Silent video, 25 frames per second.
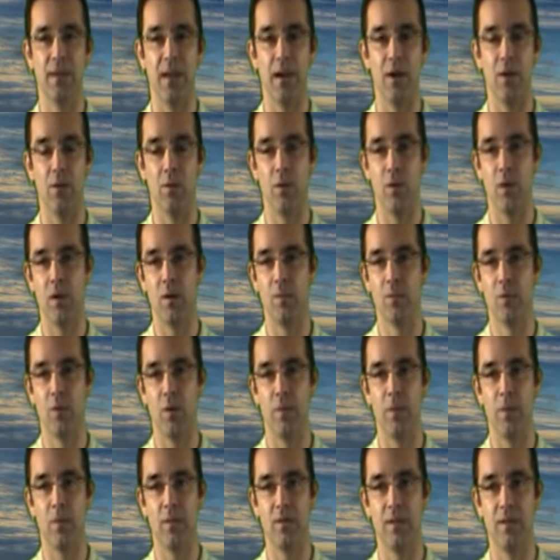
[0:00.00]
Now,
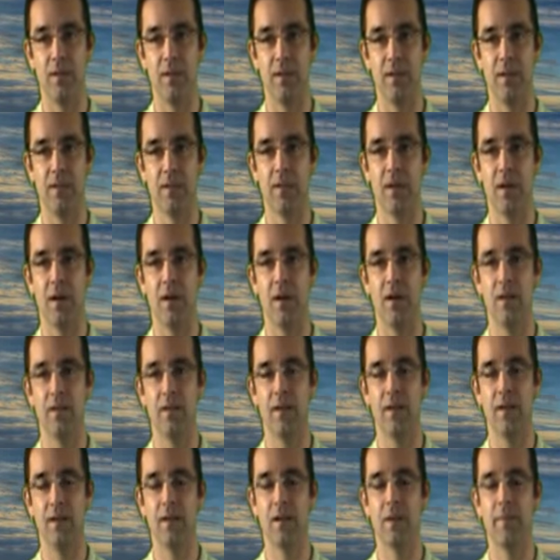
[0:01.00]
unemployment did
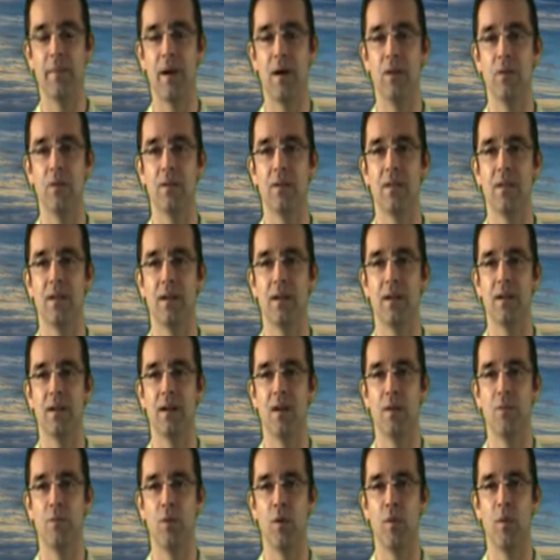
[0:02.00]
come out with
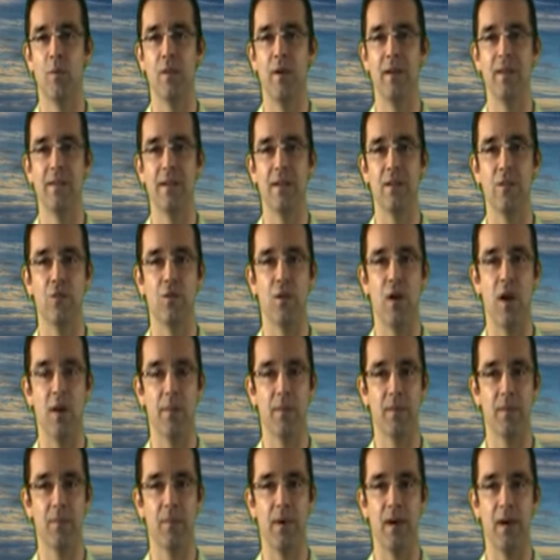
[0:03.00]
unemployment rates that
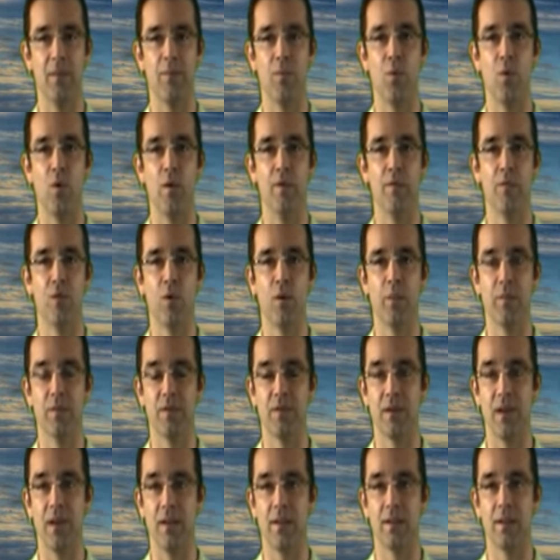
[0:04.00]
dropped by
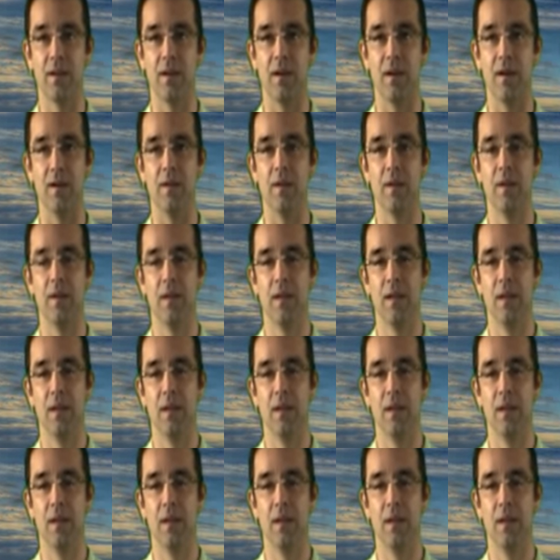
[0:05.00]
0.4%.